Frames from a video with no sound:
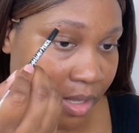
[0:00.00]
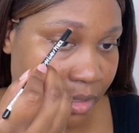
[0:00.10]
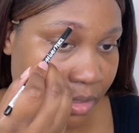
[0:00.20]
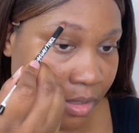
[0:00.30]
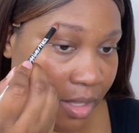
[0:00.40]

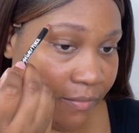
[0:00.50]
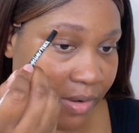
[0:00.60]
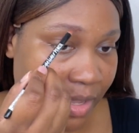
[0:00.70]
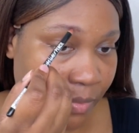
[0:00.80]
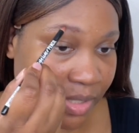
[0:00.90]
uh, I
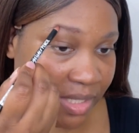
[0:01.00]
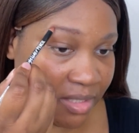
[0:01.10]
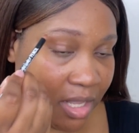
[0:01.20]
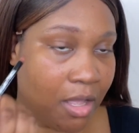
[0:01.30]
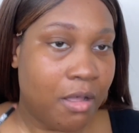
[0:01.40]
forgot what that's
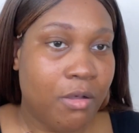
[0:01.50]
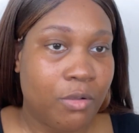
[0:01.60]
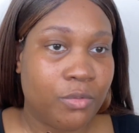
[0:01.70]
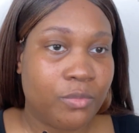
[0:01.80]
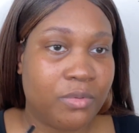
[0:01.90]
called.